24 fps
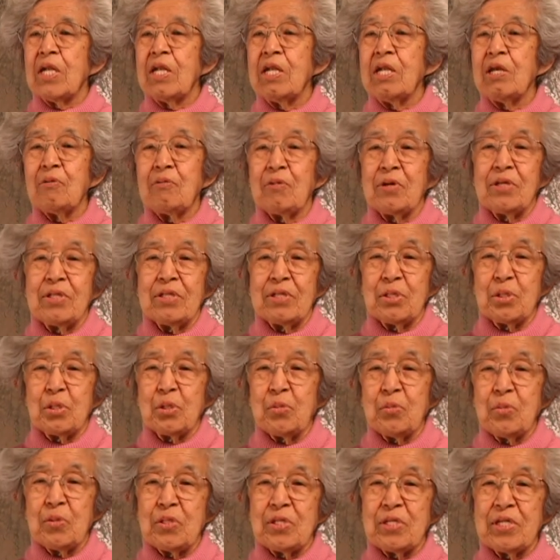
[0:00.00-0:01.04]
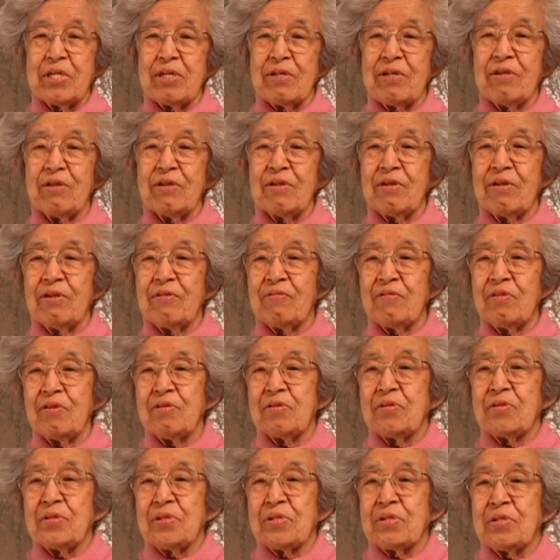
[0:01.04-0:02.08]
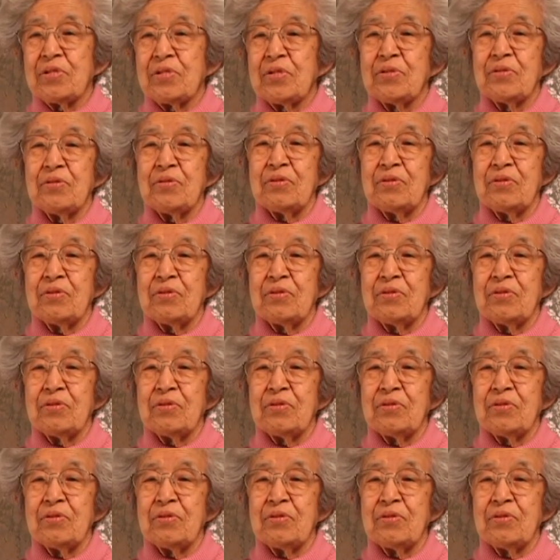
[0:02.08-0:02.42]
the superintendent of nursing turned to me